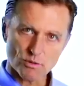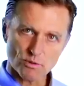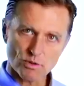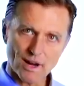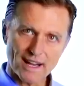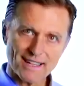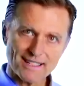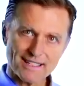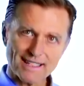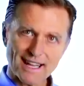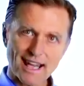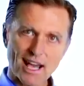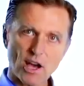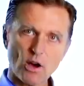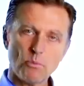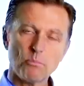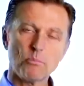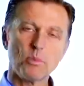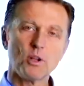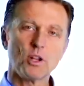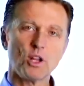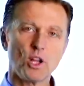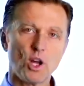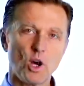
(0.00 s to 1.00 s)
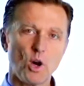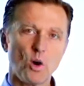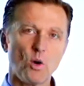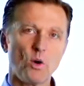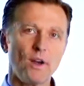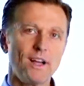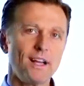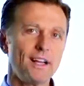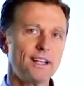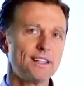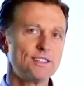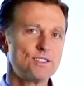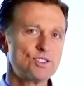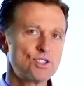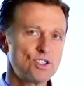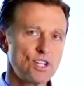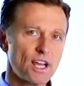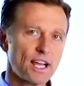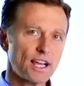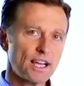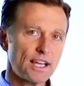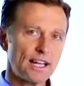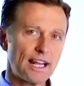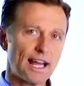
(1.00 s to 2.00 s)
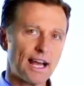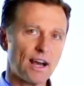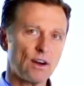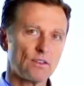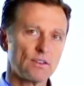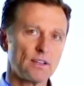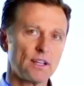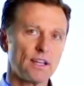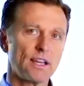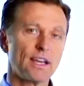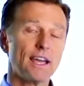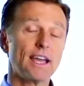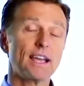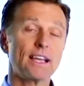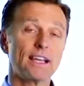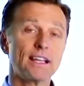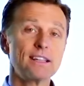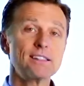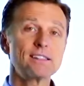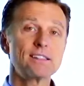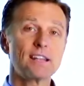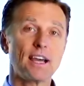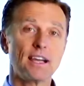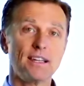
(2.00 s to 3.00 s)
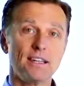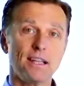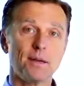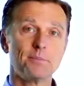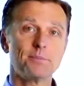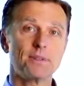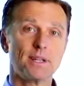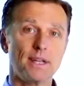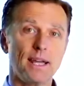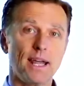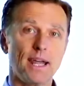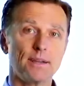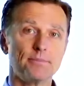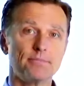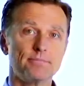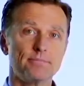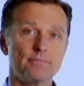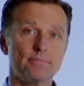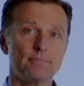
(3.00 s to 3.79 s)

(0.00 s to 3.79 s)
right down below. Check it out and get signed up today.